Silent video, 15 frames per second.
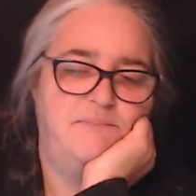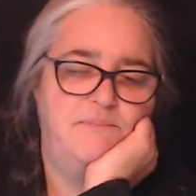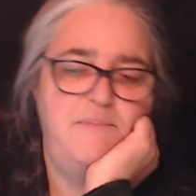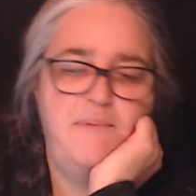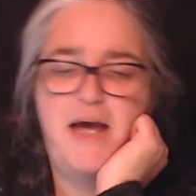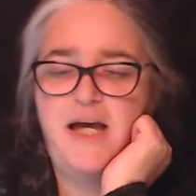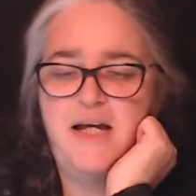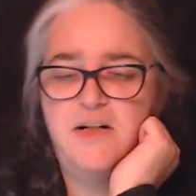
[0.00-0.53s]

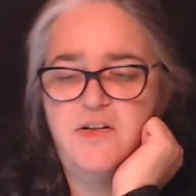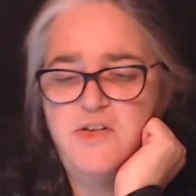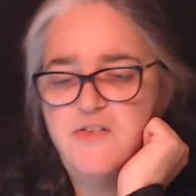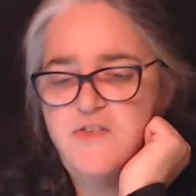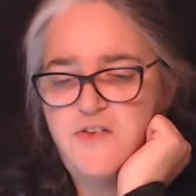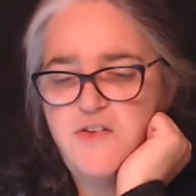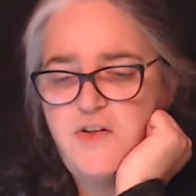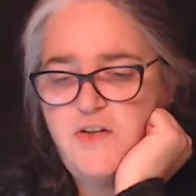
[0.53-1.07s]

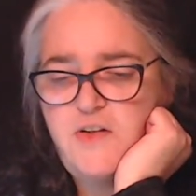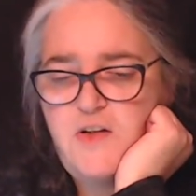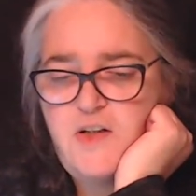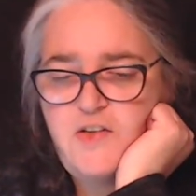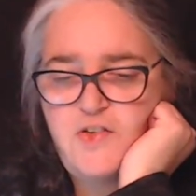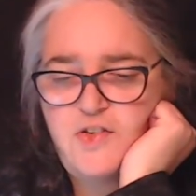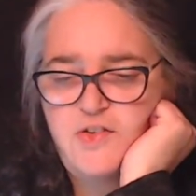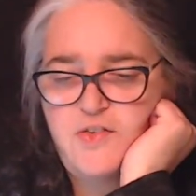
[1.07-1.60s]
patterns are
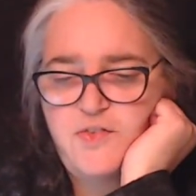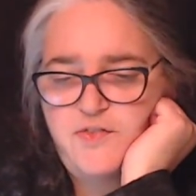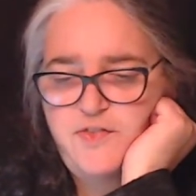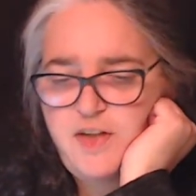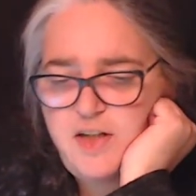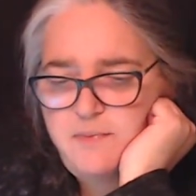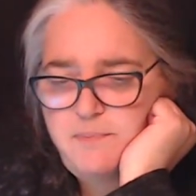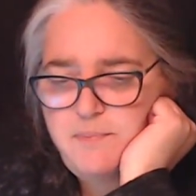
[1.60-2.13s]
going to
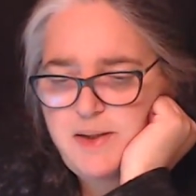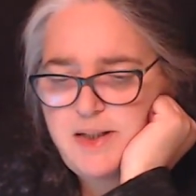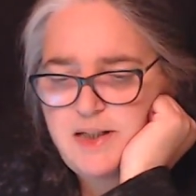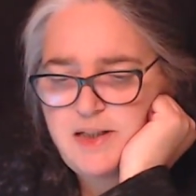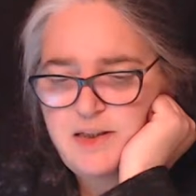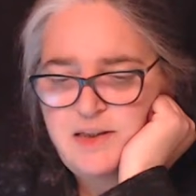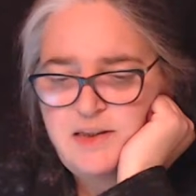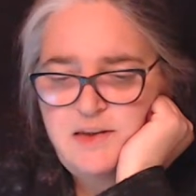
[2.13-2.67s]
fit me,